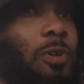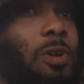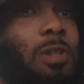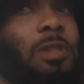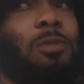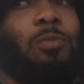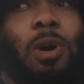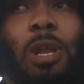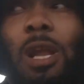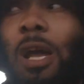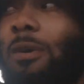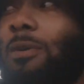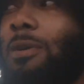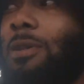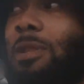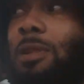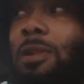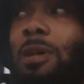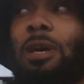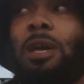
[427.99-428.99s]
Because when I
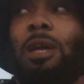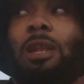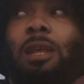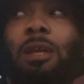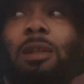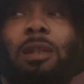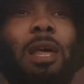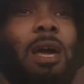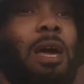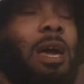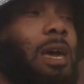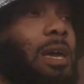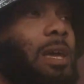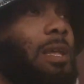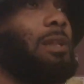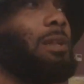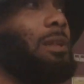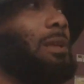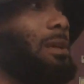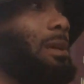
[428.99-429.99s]
was looking in
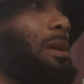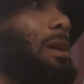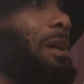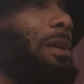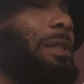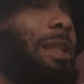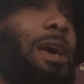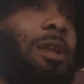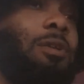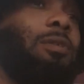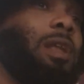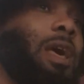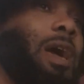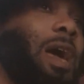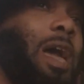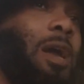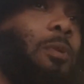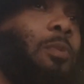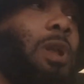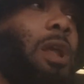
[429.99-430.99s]
line, not
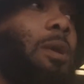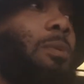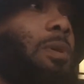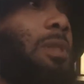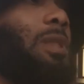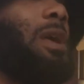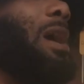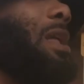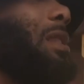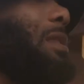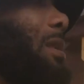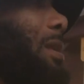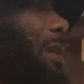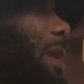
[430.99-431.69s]
online, when I was like